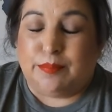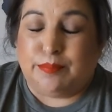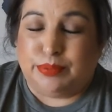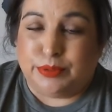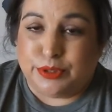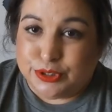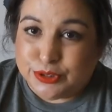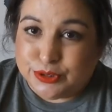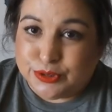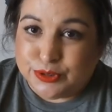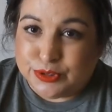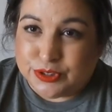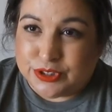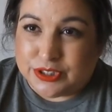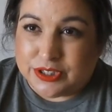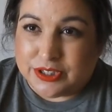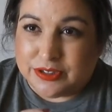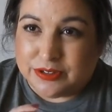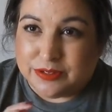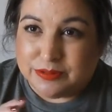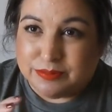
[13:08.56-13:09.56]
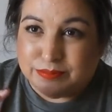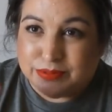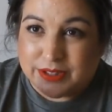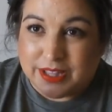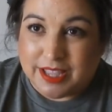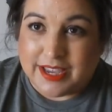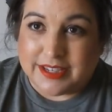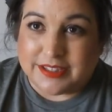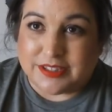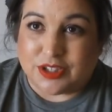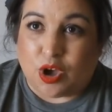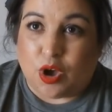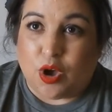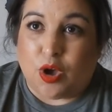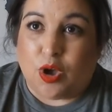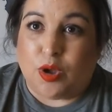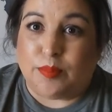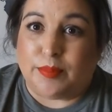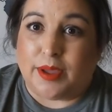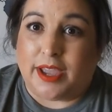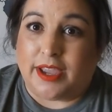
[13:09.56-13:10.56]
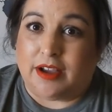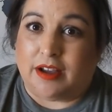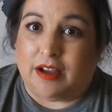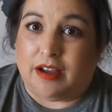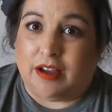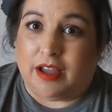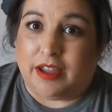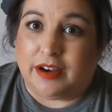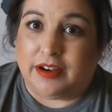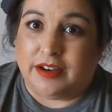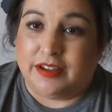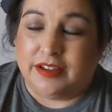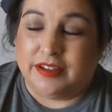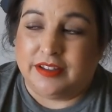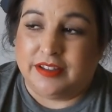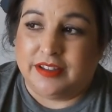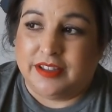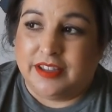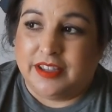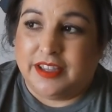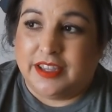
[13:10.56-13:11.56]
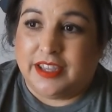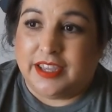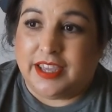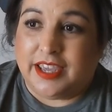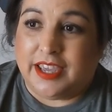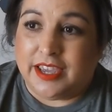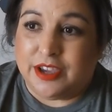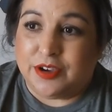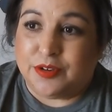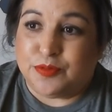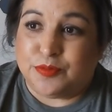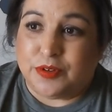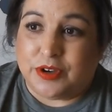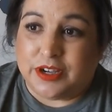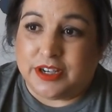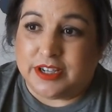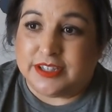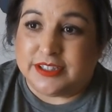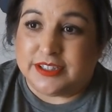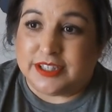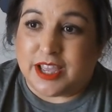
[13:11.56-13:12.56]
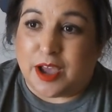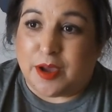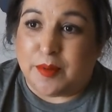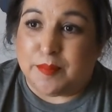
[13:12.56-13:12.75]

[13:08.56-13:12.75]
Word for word: Blues Place. Oh my God. It was